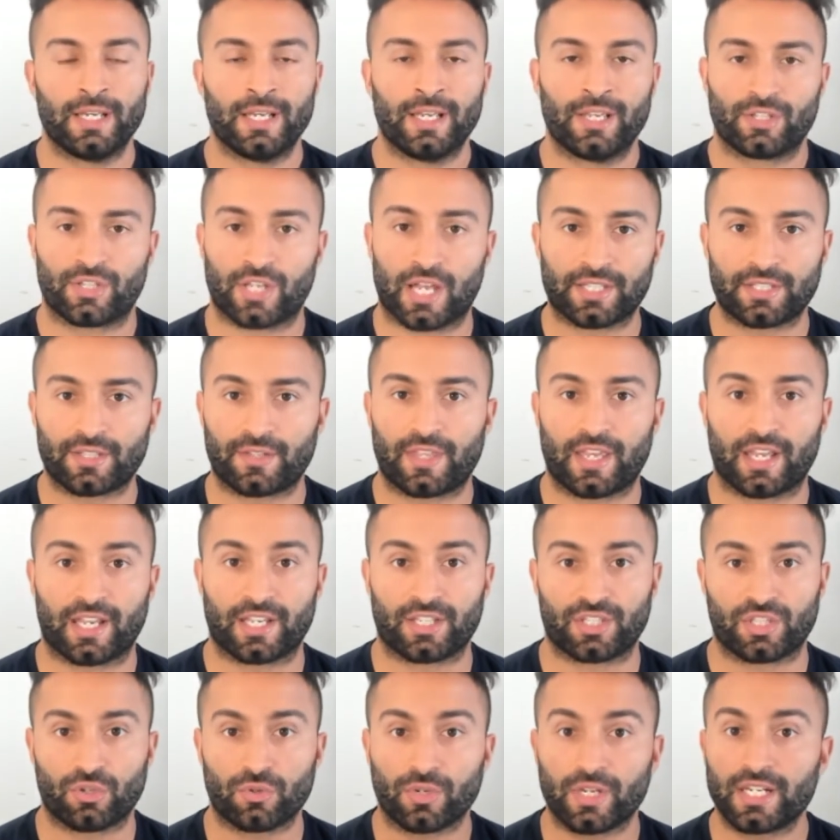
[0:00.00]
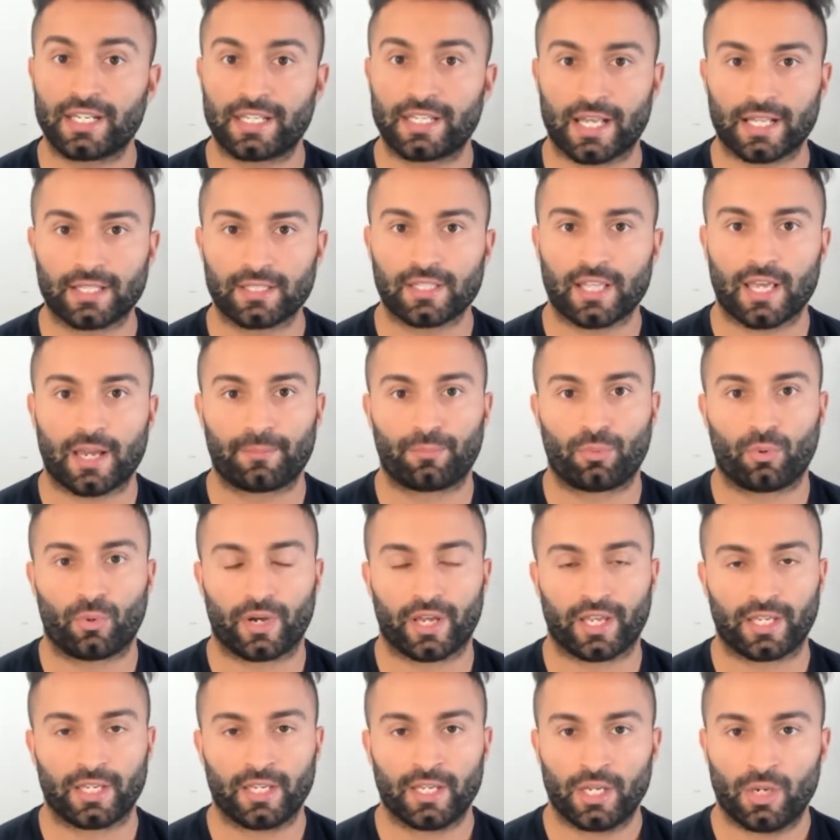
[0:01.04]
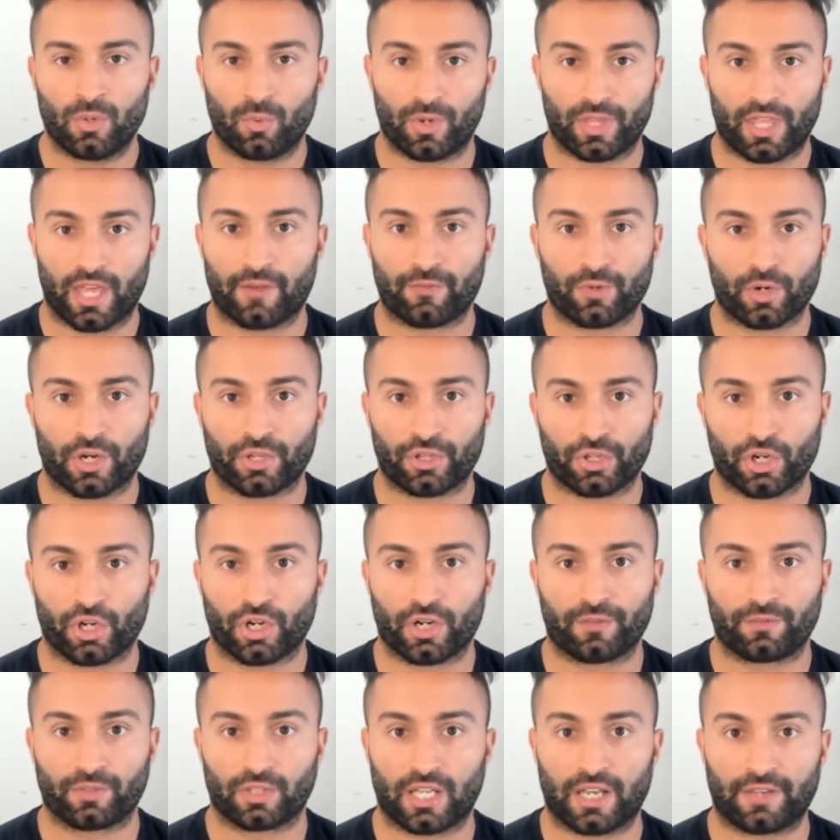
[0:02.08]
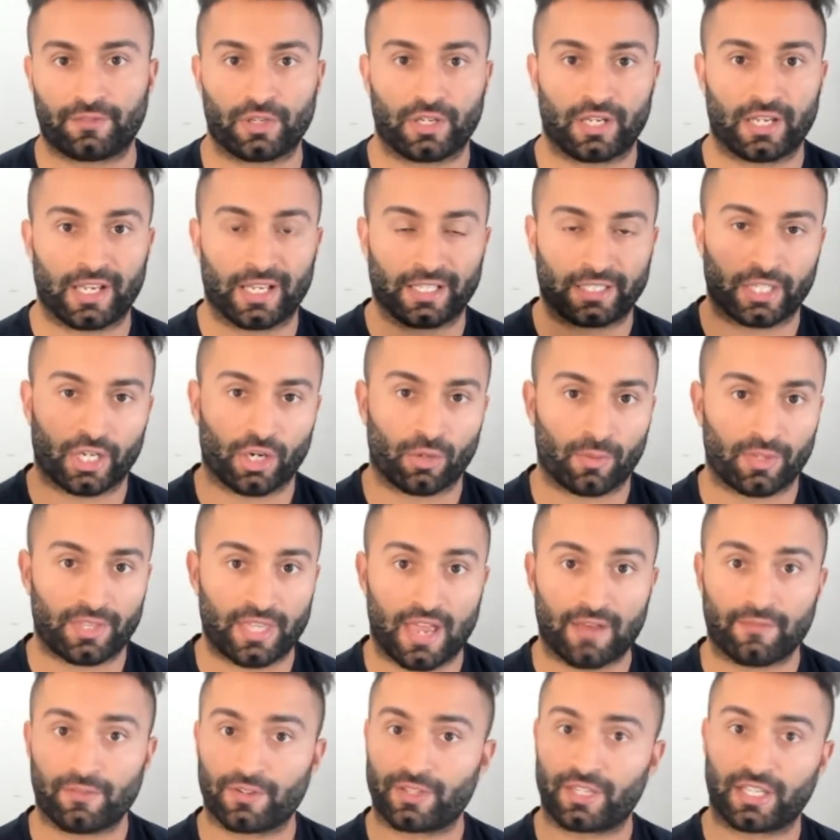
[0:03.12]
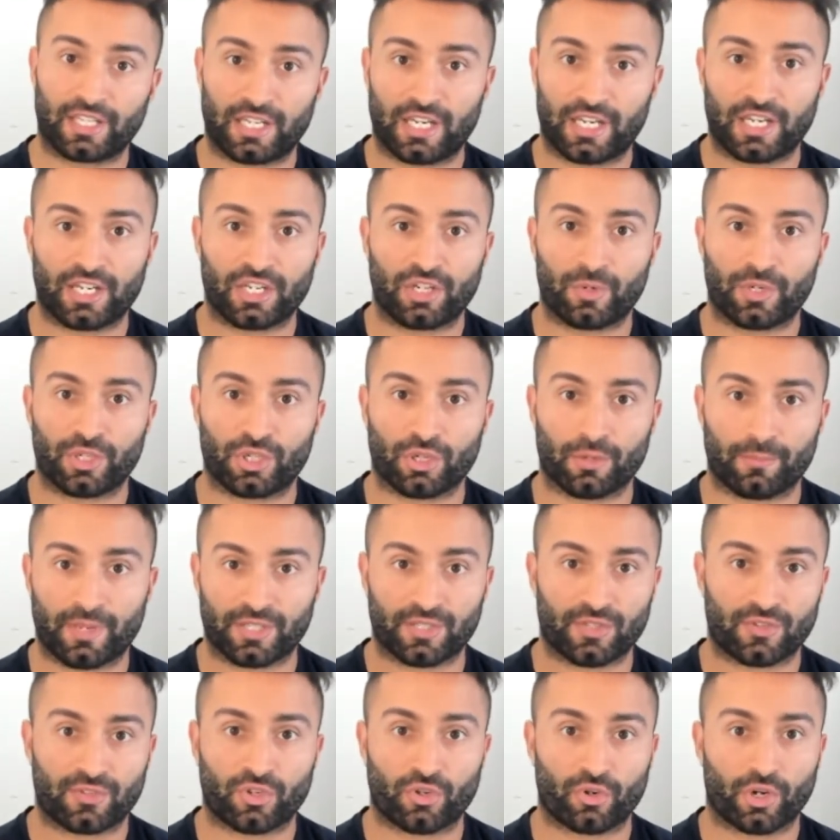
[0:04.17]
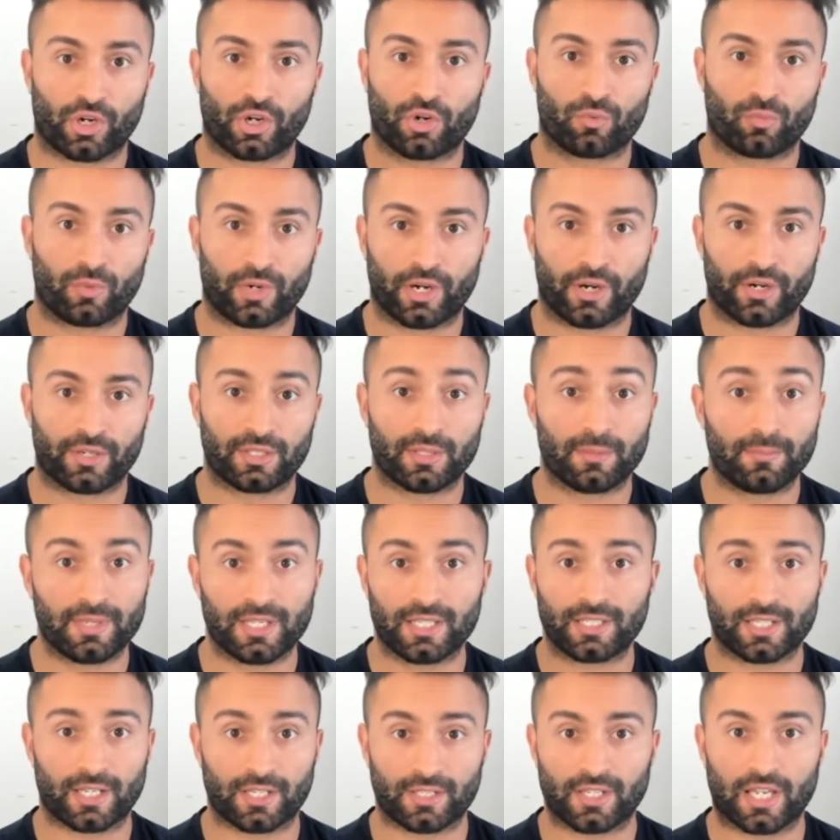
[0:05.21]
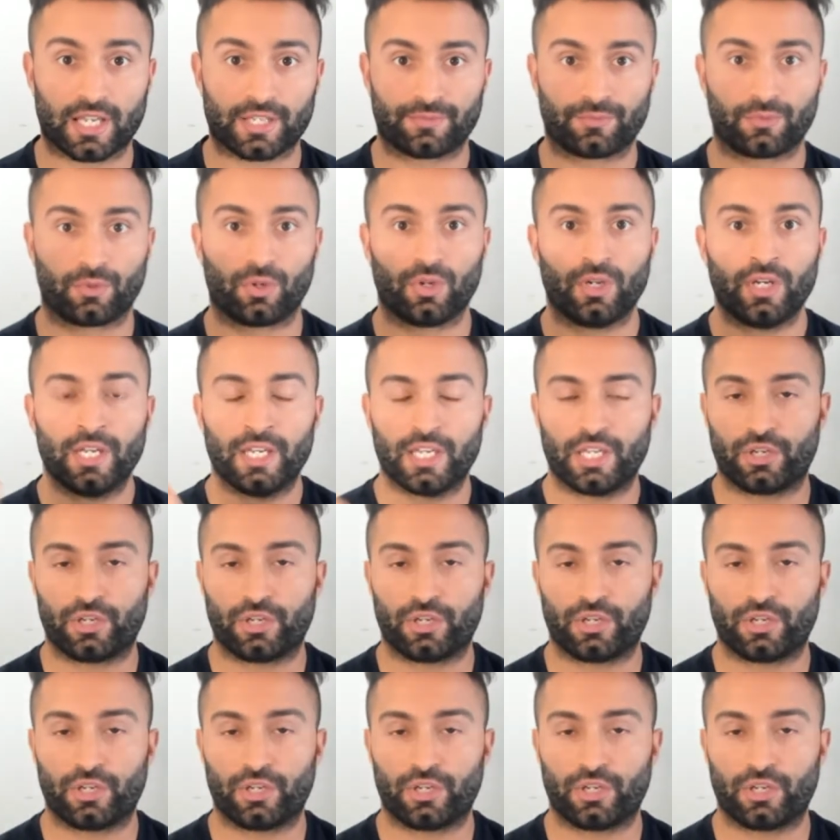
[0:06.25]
So that's the thing, is you can get to that point with every other area of your life. You can get there with everything you need to do in your business or your career to be successful.